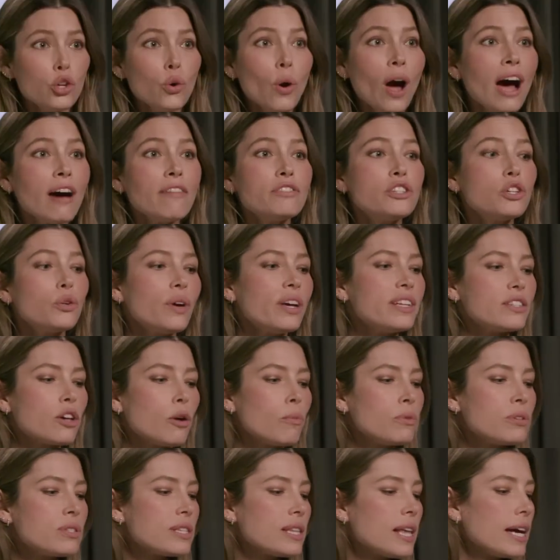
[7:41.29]
you have to. It's
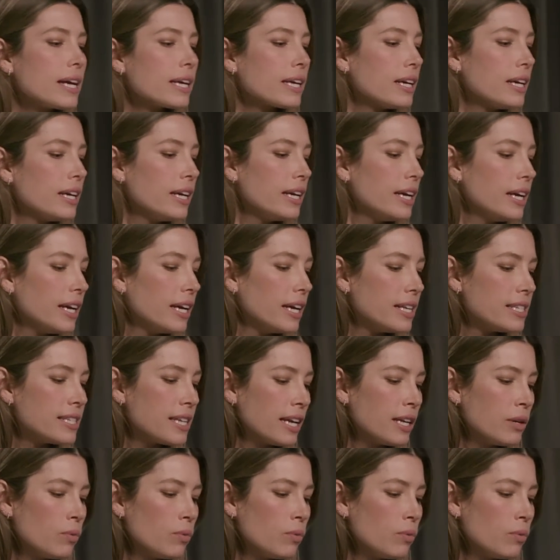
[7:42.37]
almost like it's